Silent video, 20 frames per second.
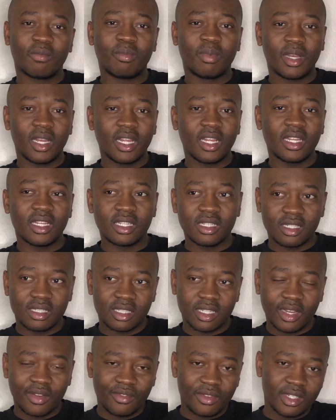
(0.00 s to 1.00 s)
players
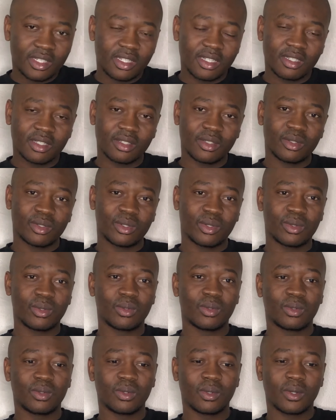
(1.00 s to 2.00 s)
every season
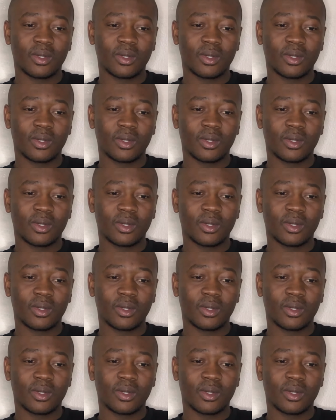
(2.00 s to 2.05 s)
too.